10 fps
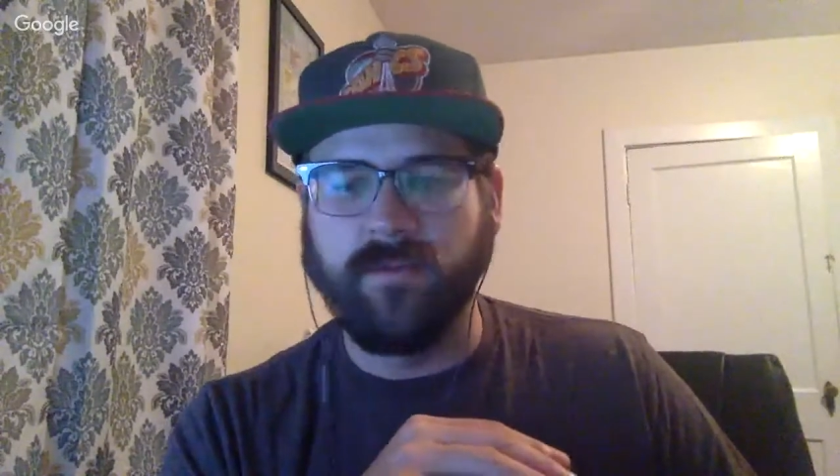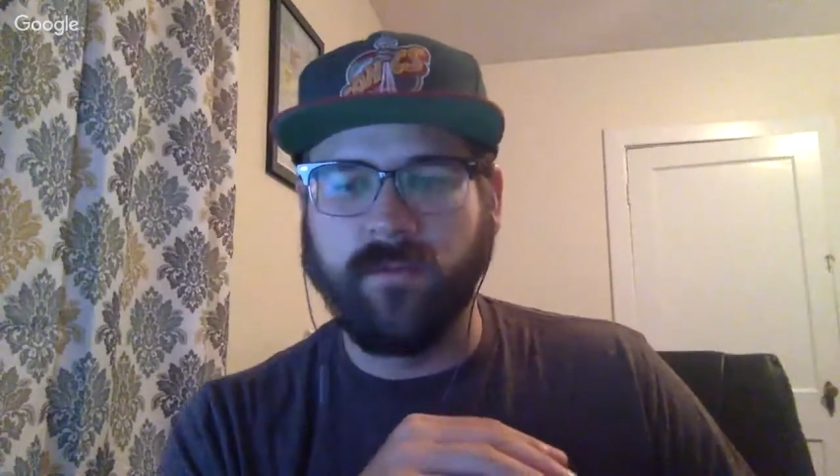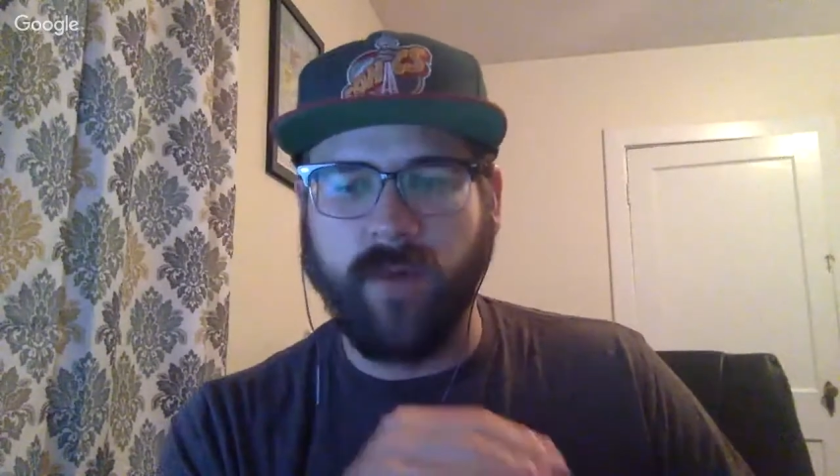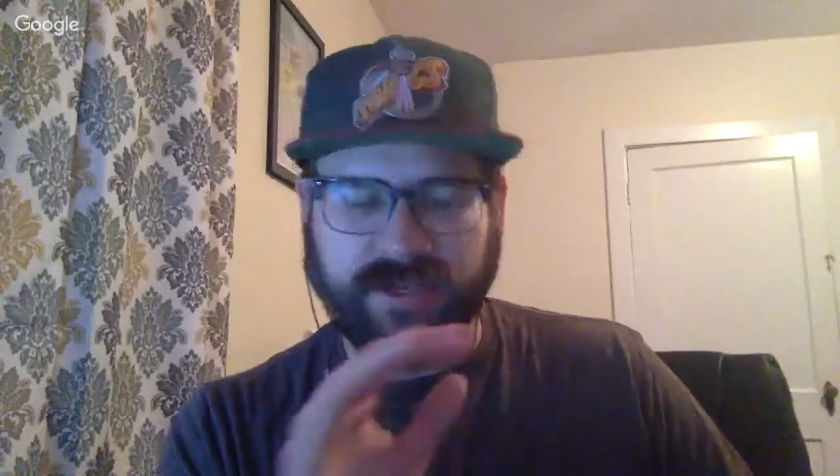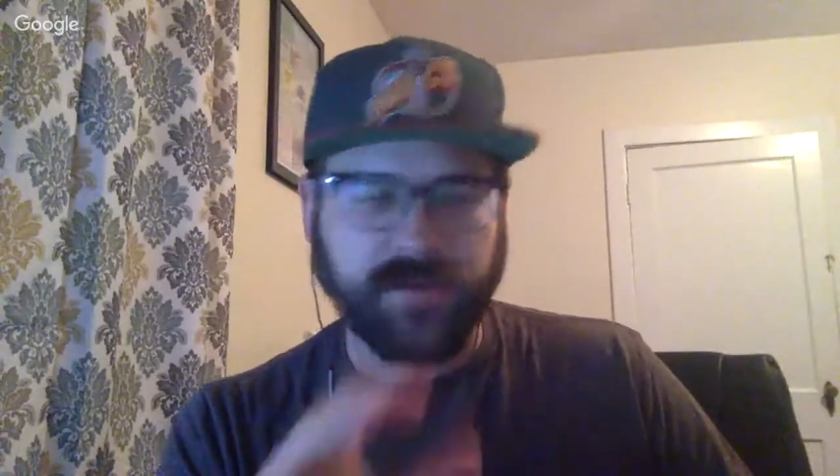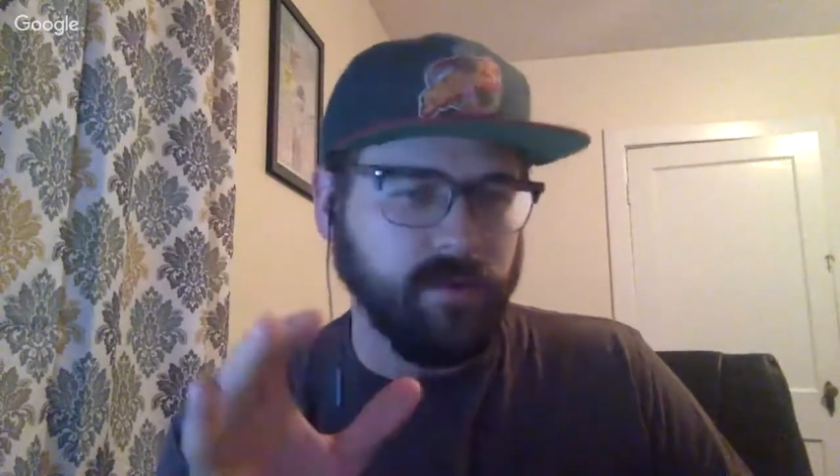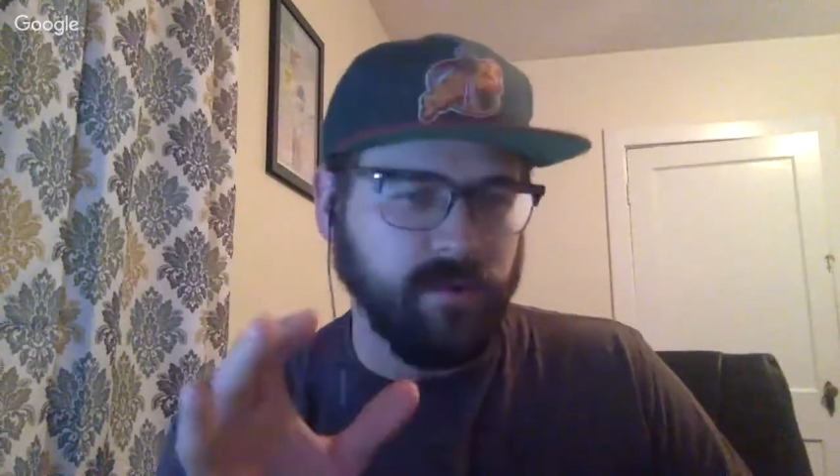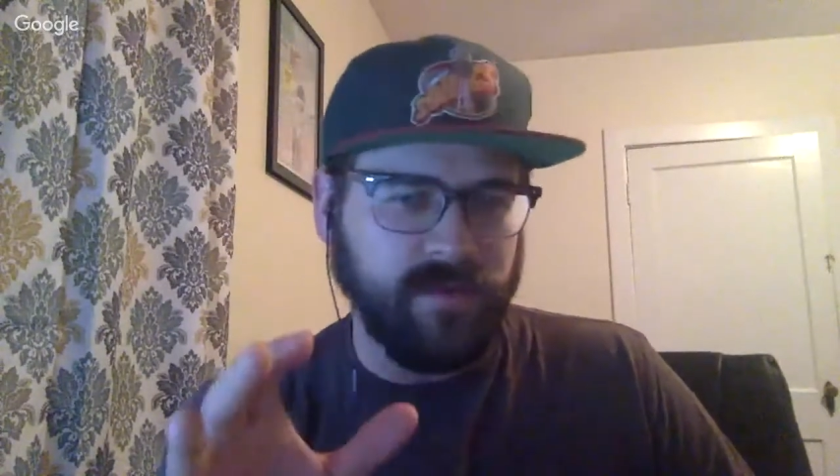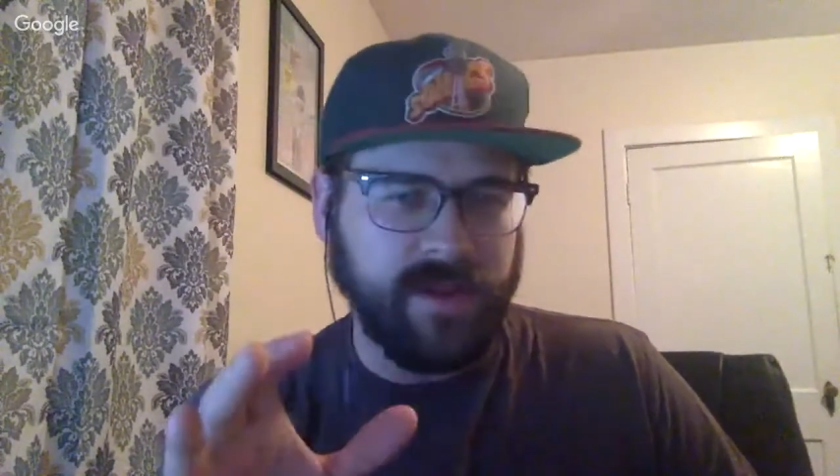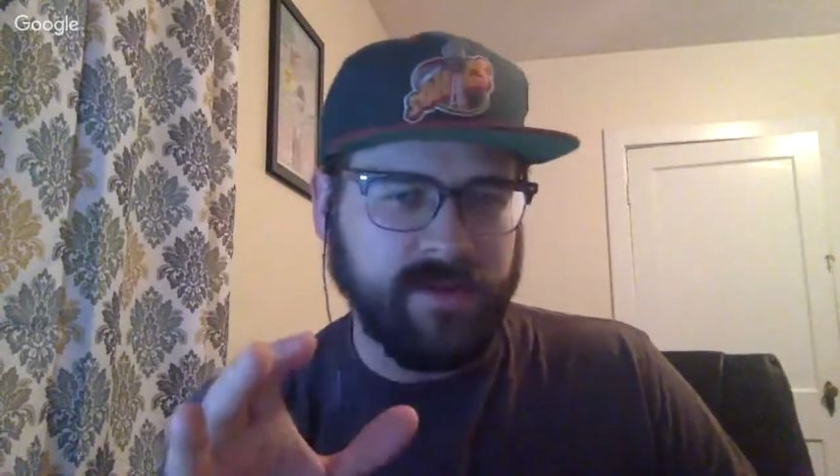watch a
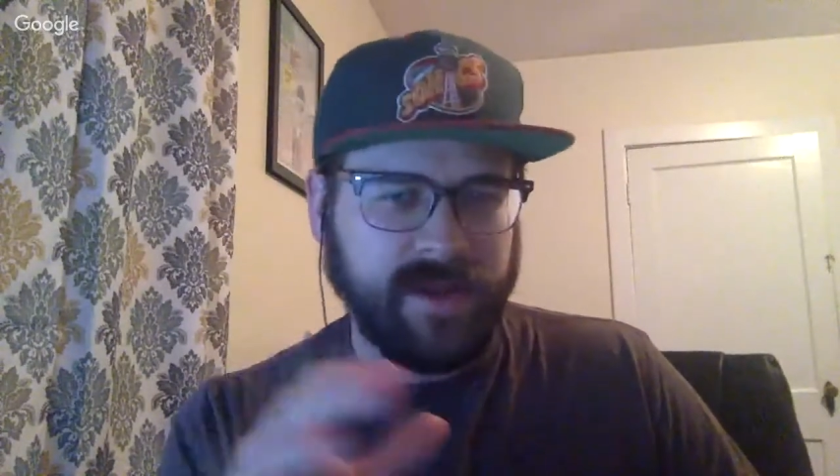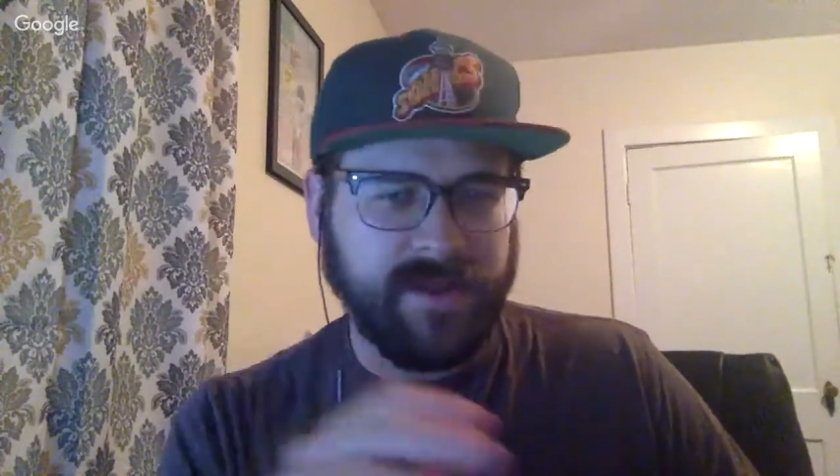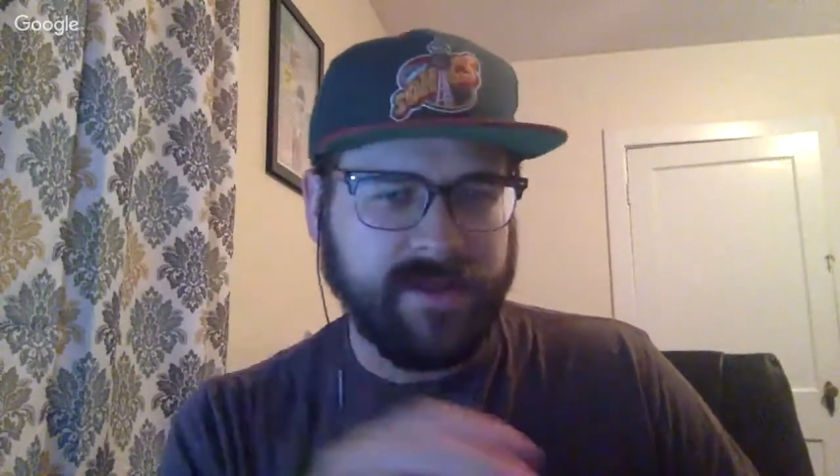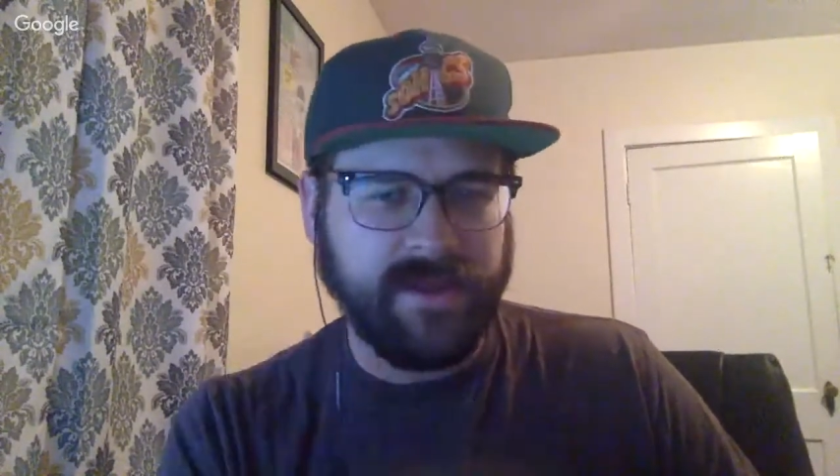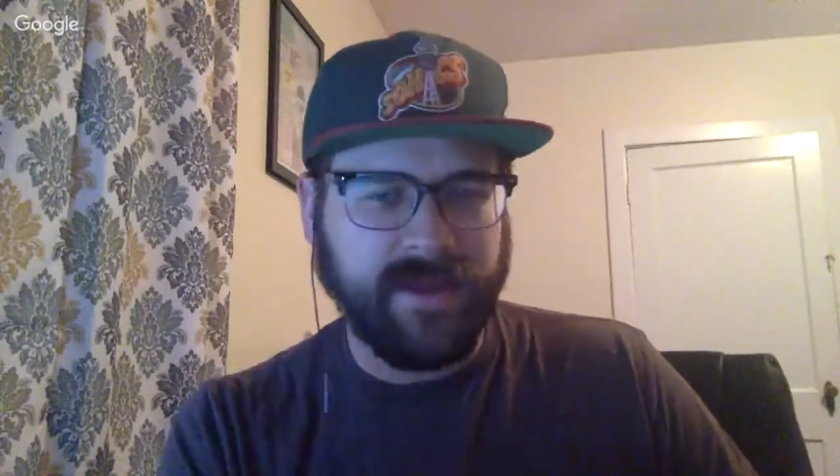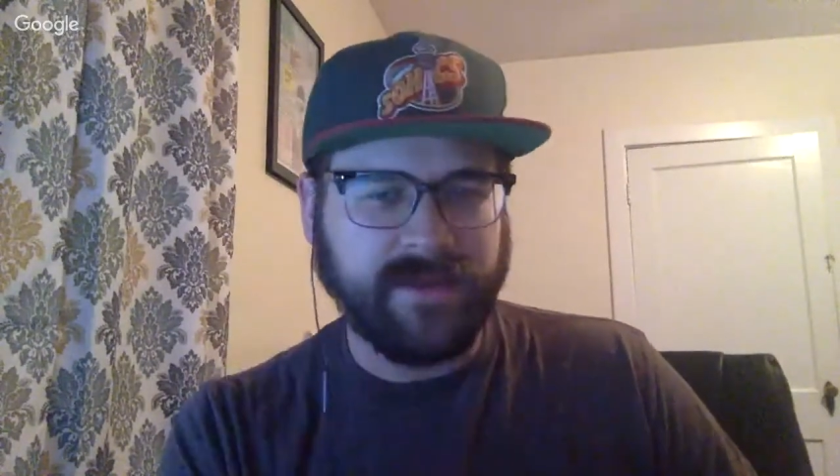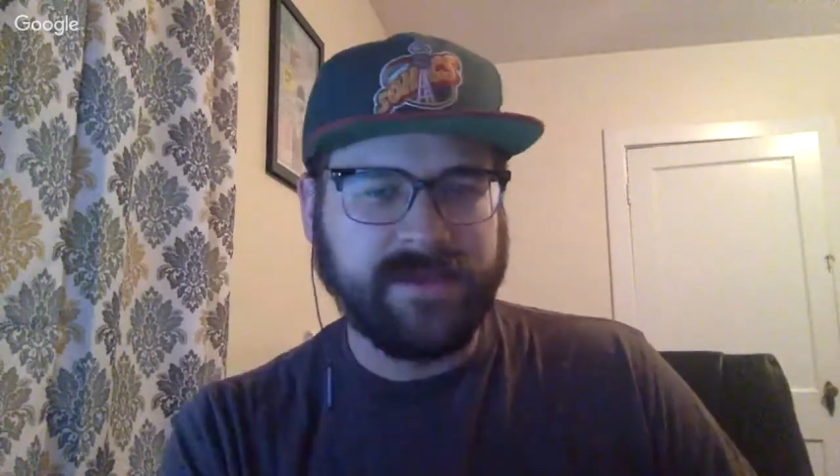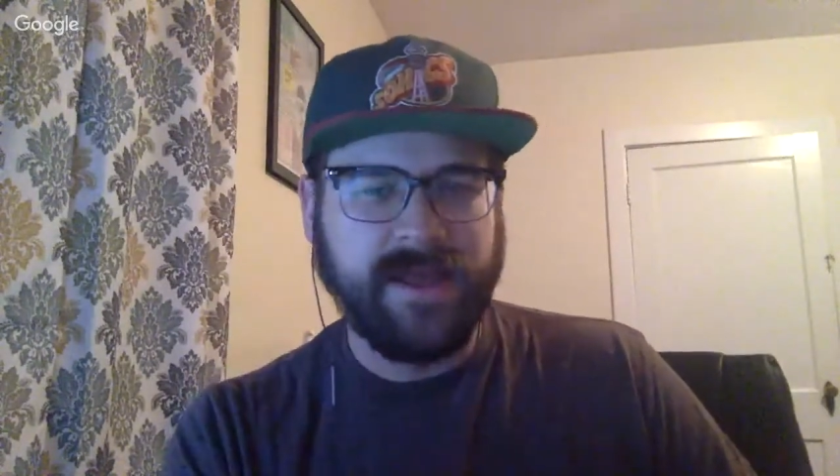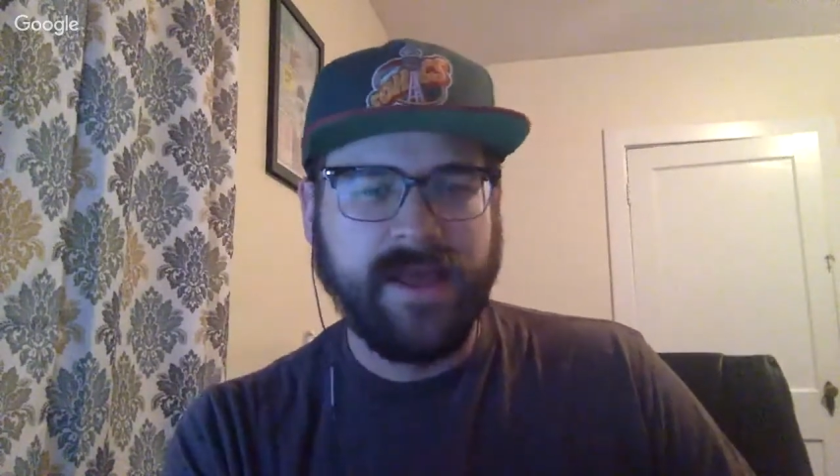movie than anything else,